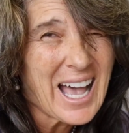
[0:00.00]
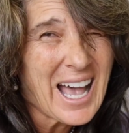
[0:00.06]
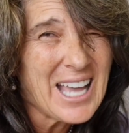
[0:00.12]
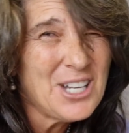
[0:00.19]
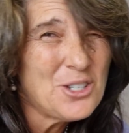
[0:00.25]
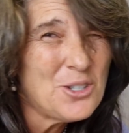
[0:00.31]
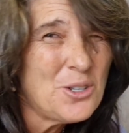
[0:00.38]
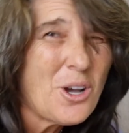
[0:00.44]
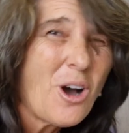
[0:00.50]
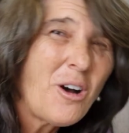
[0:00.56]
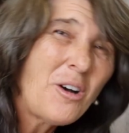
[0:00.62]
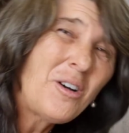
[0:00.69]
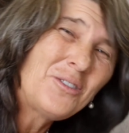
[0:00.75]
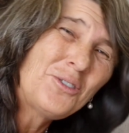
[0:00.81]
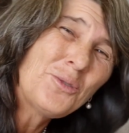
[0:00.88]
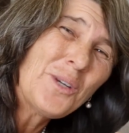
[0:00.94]
I do know
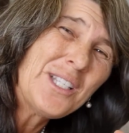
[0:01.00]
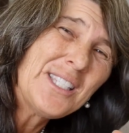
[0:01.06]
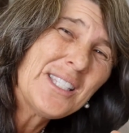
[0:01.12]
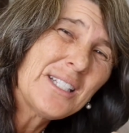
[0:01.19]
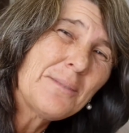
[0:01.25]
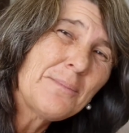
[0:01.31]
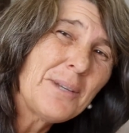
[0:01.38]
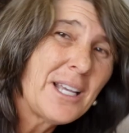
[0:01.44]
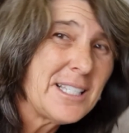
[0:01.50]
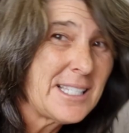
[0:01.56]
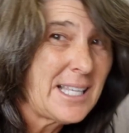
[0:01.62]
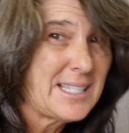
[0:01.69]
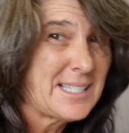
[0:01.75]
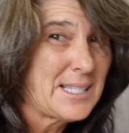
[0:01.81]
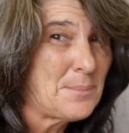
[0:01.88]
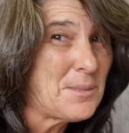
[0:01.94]
how to answer, because
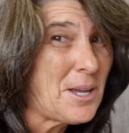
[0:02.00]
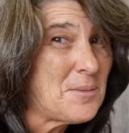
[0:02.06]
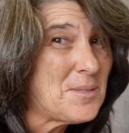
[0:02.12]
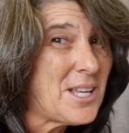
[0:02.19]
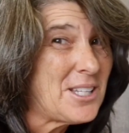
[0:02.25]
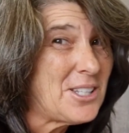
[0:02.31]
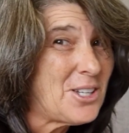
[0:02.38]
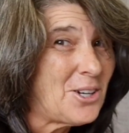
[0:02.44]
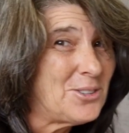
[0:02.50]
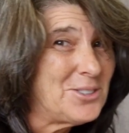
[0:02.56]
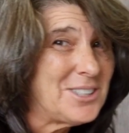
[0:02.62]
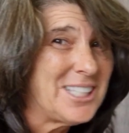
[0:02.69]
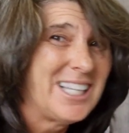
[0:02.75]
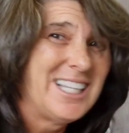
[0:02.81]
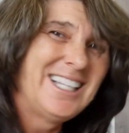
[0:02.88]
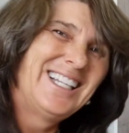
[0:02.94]
sometimes I
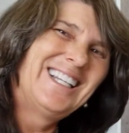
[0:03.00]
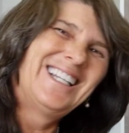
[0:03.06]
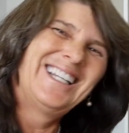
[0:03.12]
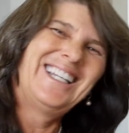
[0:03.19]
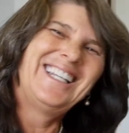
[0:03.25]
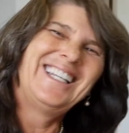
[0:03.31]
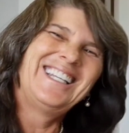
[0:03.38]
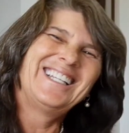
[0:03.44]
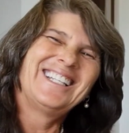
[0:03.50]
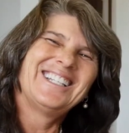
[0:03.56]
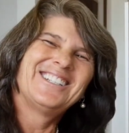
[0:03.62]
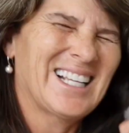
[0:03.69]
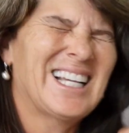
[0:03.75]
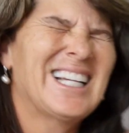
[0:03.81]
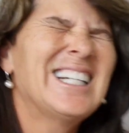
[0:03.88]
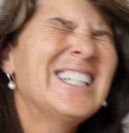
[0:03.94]
don't, you
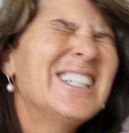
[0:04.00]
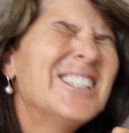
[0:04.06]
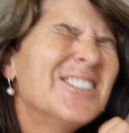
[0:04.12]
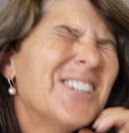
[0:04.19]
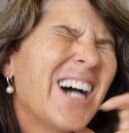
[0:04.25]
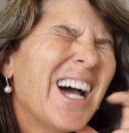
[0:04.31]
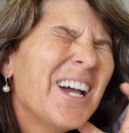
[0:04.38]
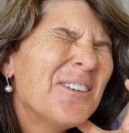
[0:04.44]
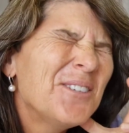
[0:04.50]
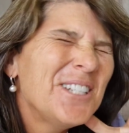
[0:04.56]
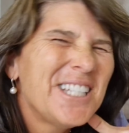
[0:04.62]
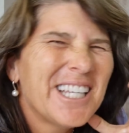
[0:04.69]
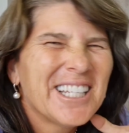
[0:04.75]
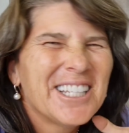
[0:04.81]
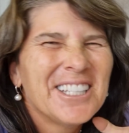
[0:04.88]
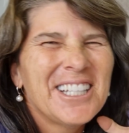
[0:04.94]
know. Oh, I
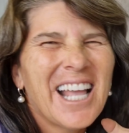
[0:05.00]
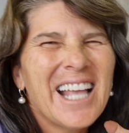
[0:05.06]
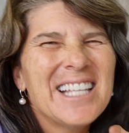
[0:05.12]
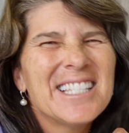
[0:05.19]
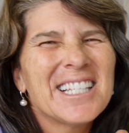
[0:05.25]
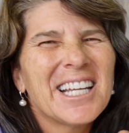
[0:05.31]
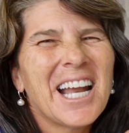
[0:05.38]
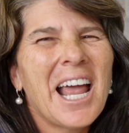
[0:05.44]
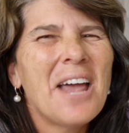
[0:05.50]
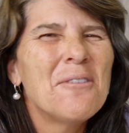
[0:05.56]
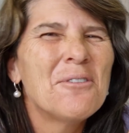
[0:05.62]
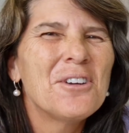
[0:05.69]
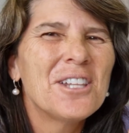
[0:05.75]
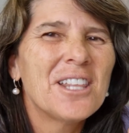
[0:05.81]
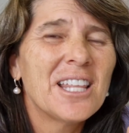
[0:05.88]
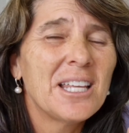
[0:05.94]
wish I could answer
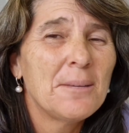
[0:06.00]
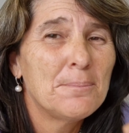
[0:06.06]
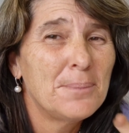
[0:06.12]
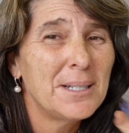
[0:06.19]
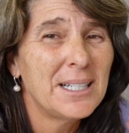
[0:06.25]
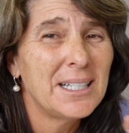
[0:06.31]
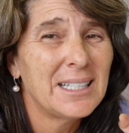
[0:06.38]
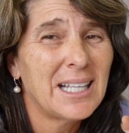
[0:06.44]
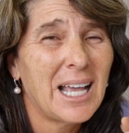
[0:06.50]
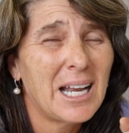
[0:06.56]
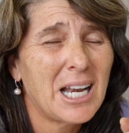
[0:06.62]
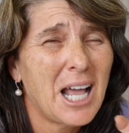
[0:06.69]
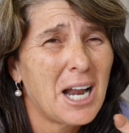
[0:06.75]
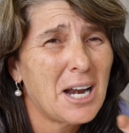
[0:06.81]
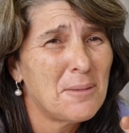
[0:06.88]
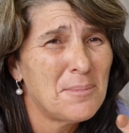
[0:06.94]
everything, but
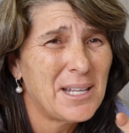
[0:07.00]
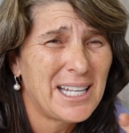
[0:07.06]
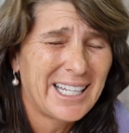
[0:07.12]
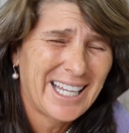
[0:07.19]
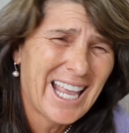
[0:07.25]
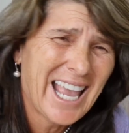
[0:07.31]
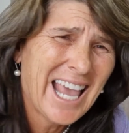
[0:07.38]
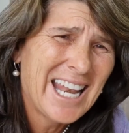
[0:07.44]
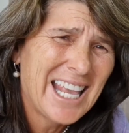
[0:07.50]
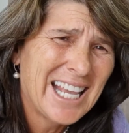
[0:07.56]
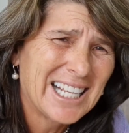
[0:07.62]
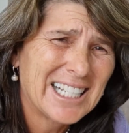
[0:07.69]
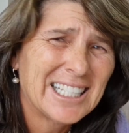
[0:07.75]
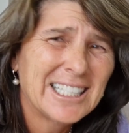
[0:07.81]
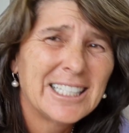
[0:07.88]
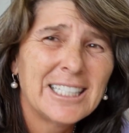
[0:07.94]
I'm not a
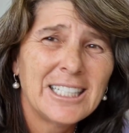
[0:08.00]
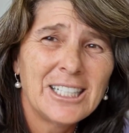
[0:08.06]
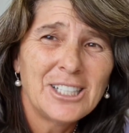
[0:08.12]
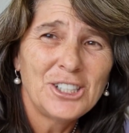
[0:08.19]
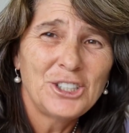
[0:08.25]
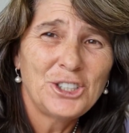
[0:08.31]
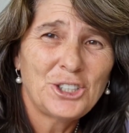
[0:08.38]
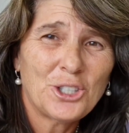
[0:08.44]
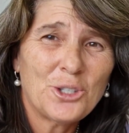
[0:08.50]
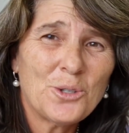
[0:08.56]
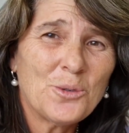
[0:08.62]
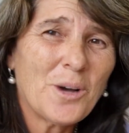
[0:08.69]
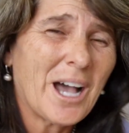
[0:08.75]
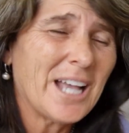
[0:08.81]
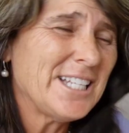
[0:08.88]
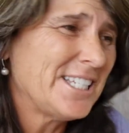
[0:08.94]
mechanic,
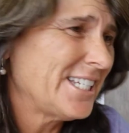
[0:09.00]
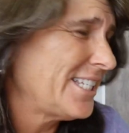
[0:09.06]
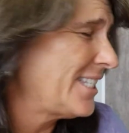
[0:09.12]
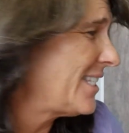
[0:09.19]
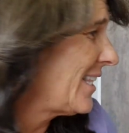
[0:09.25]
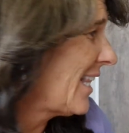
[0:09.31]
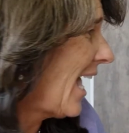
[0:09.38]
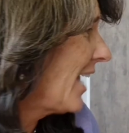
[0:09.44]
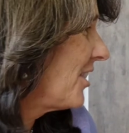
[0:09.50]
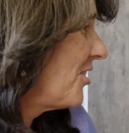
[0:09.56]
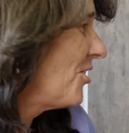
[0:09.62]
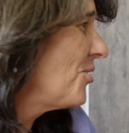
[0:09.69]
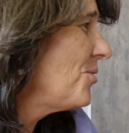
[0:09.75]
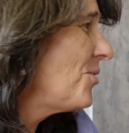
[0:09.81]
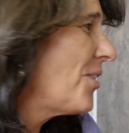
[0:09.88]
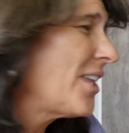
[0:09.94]
so I just like
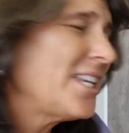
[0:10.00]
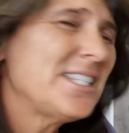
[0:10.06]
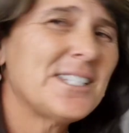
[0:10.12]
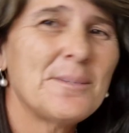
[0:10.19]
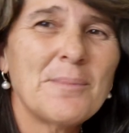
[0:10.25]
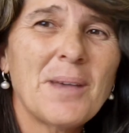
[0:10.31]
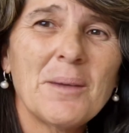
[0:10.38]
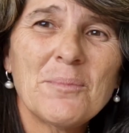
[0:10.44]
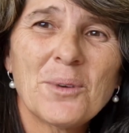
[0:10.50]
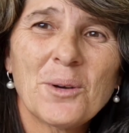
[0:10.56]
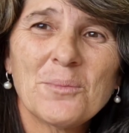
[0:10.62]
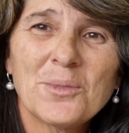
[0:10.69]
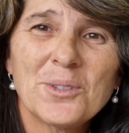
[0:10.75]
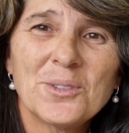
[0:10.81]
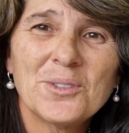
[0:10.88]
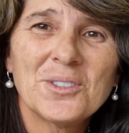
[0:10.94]
little things in my
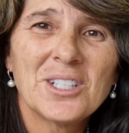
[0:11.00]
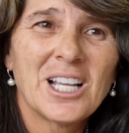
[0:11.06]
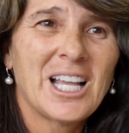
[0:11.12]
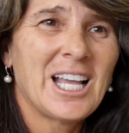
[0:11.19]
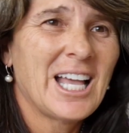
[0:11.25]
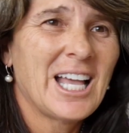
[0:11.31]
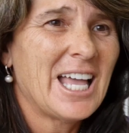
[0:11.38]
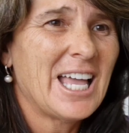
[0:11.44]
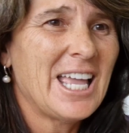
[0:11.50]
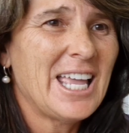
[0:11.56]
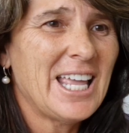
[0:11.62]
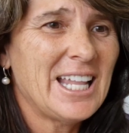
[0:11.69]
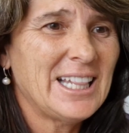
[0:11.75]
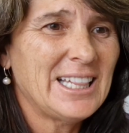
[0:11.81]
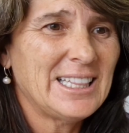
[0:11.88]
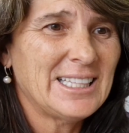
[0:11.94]
Brompton,
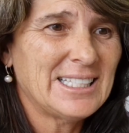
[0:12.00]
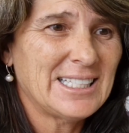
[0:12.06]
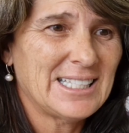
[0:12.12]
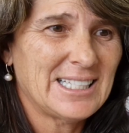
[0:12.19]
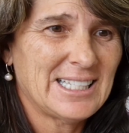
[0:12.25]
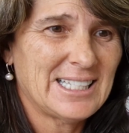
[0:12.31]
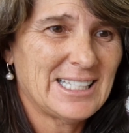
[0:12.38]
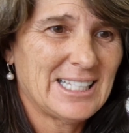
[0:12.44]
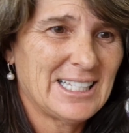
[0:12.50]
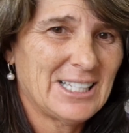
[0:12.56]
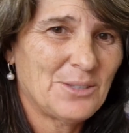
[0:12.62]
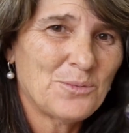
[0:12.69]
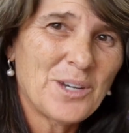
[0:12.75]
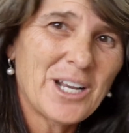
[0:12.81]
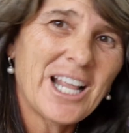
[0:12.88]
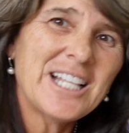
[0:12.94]
and
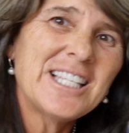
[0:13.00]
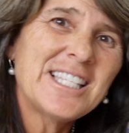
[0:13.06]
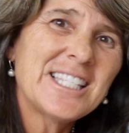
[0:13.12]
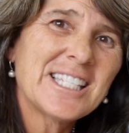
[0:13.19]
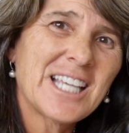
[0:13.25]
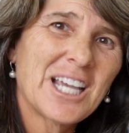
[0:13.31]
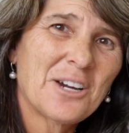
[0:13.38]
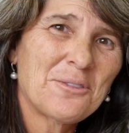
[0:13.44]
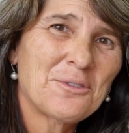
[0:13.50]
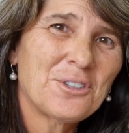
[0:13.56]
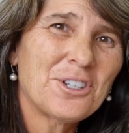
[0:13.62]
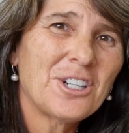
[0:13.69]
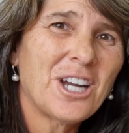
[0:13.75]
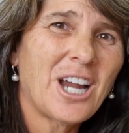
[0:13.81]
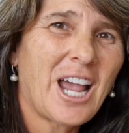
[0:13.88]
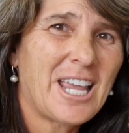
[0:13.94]
when I
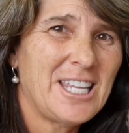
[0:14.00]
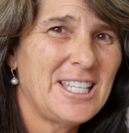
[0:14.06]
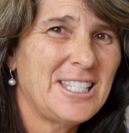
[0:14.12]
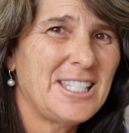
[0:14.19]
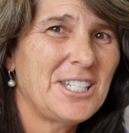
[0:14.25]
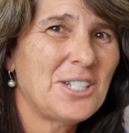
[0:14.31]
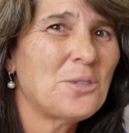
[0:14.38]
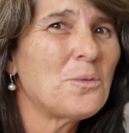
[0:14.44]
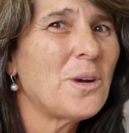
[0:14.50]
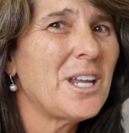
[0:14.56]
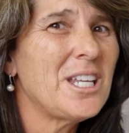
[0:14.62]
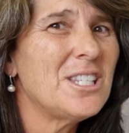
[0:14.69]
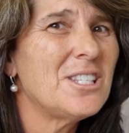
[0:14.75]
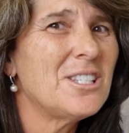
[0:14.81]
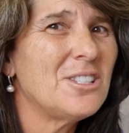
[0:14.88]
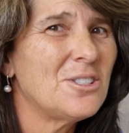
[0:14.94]
discover an easier
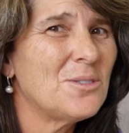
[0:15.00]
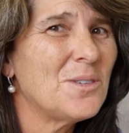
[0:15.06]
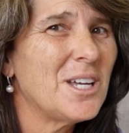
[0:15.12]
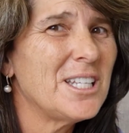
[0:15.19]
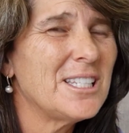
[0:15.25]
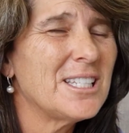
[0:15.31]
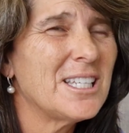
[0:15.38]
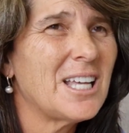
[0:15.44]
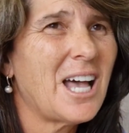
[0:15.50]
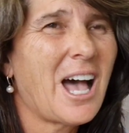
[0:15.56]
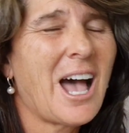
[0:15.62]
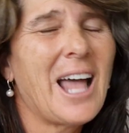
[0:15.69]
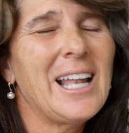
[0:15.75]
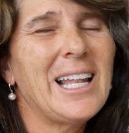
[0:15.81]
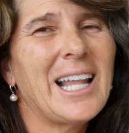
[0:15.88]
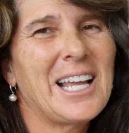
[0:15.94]
way to do it,
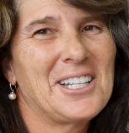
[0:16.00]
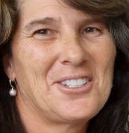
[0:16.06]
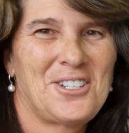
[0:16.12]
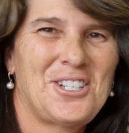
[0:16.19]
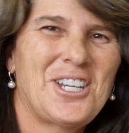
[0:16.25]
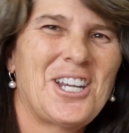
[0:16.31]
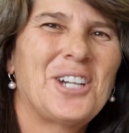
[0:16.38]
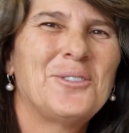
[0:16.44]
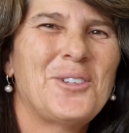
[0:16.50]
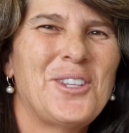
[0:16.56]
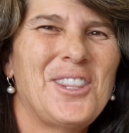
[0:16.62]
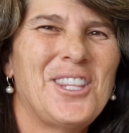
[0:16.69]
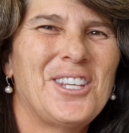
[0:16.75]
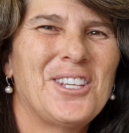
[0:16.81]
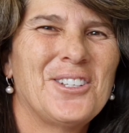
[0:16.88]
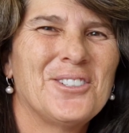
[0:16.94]
I like to share
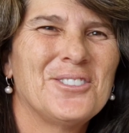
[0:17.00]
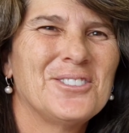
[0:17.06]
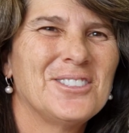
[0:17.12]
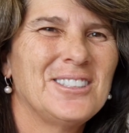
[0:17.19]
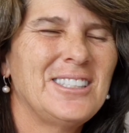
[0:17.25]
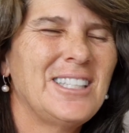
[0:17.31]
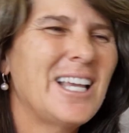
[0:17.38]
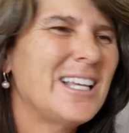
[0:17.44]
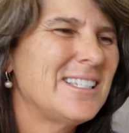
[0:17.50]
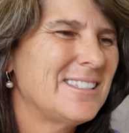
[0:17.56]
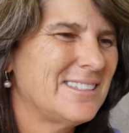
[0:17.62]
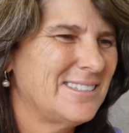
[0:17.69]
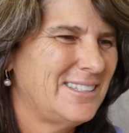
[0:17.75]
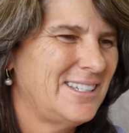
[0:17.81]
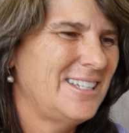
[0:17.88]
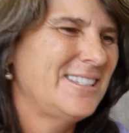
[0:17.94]
with you.
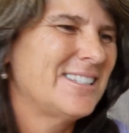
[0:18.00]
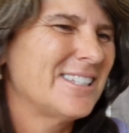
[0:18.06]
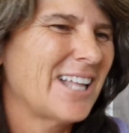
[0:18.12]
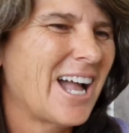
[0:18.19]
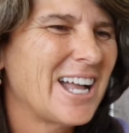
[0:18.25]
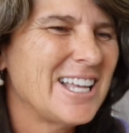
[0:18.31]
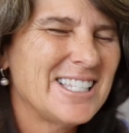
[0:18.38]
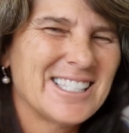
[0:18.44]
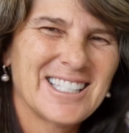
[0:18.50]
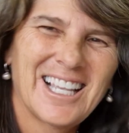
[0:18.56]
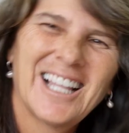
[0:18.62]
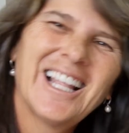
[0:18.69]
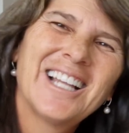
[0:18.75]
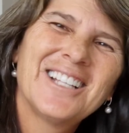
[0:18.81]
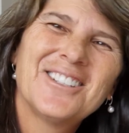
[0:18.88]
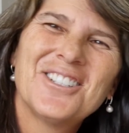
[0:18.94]
Yes, it's nice. I
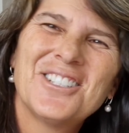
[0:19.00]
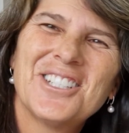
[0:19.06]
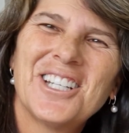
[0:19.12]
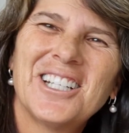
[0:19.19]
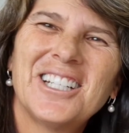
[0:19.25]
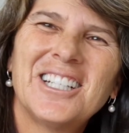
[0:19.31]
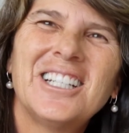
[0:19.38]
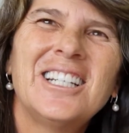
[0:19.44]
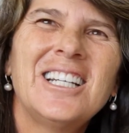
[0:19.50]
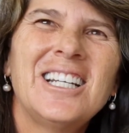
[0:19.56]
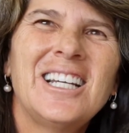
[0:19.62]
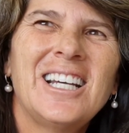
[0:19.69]
like to share.